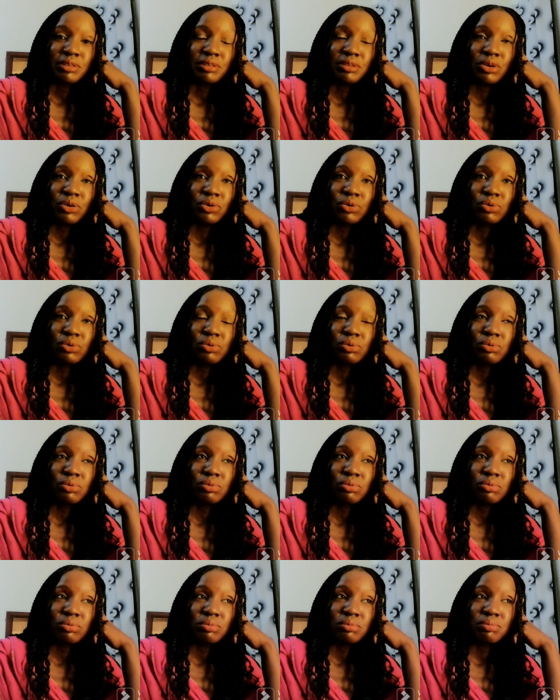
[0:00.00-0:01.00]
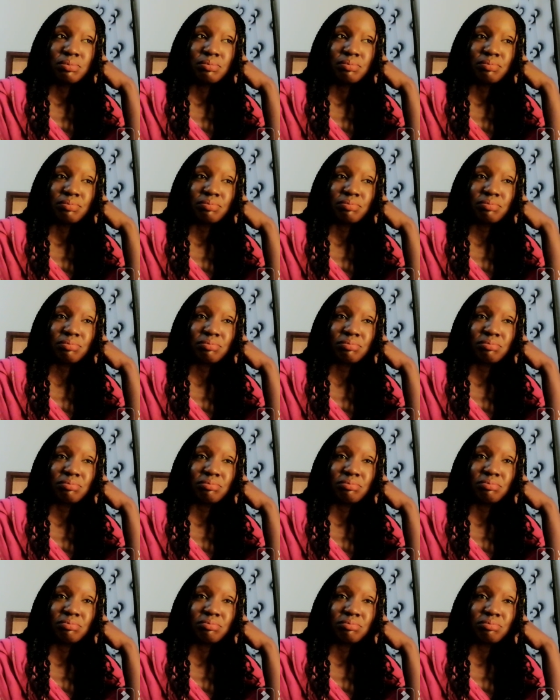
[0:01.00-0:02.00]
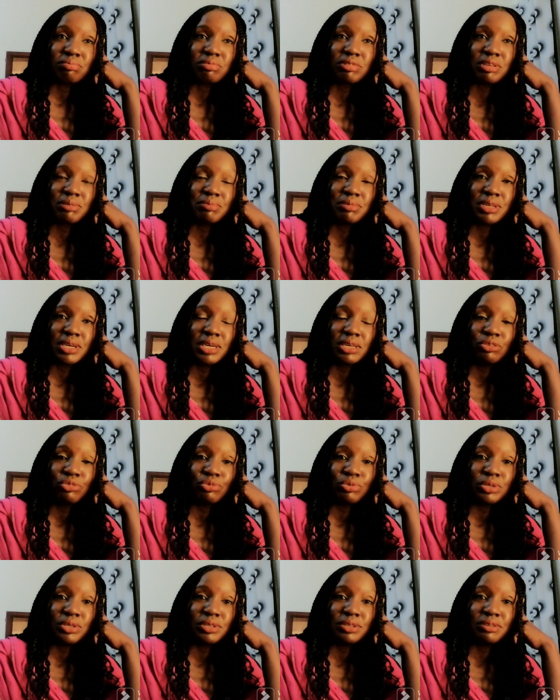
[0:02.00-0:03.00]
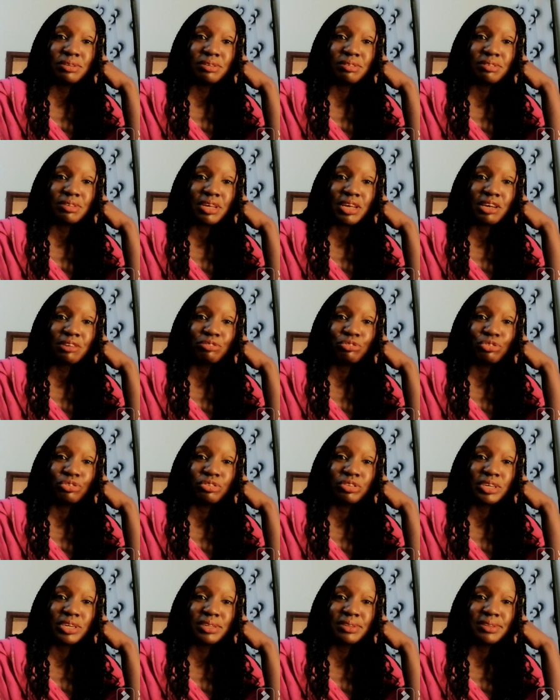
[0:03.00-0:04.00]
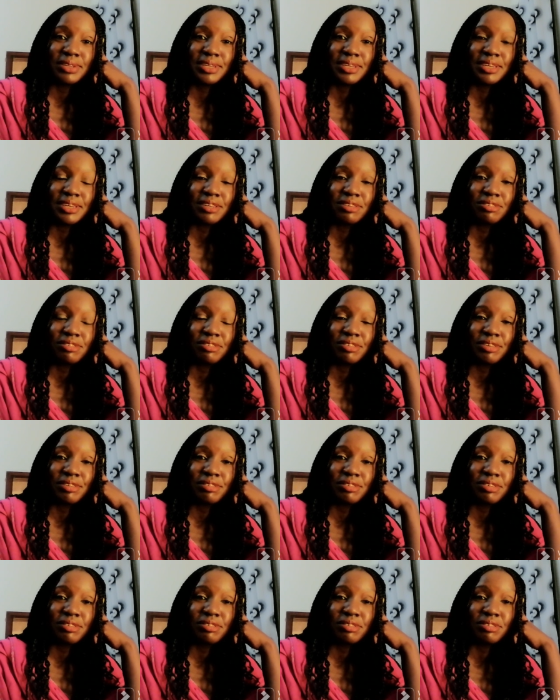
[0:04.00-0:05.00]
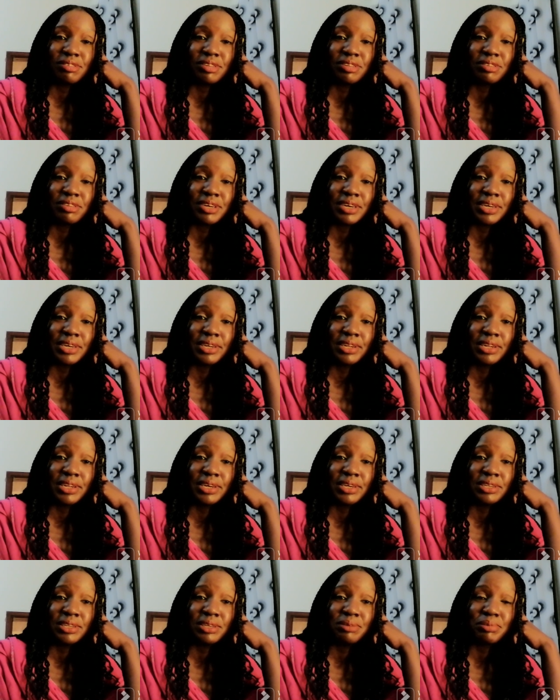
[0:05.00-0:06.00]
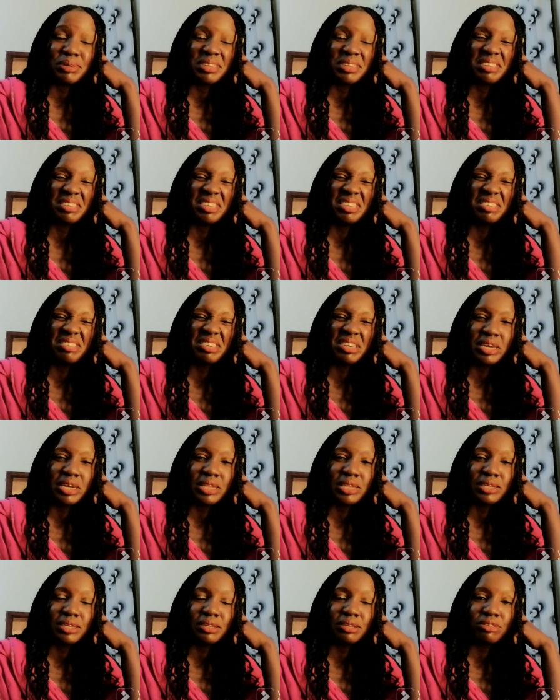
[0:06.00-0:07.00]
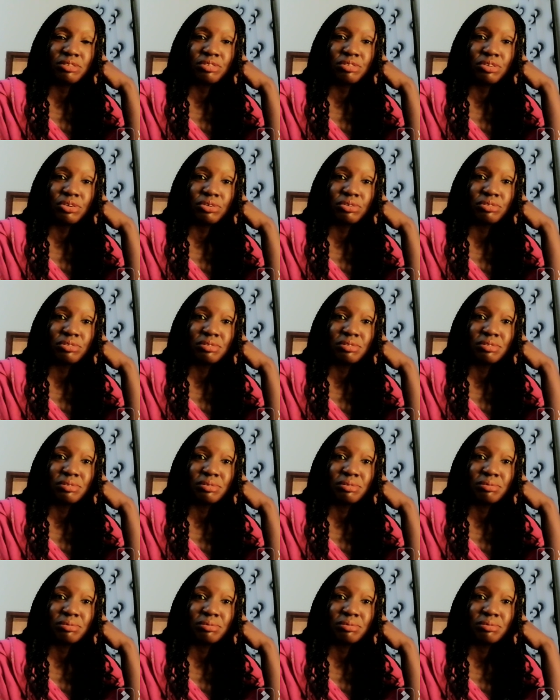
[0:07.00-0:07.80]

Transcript: So sometimes we just have to tell the guest that this is a Thai lady, but in reality, it's not.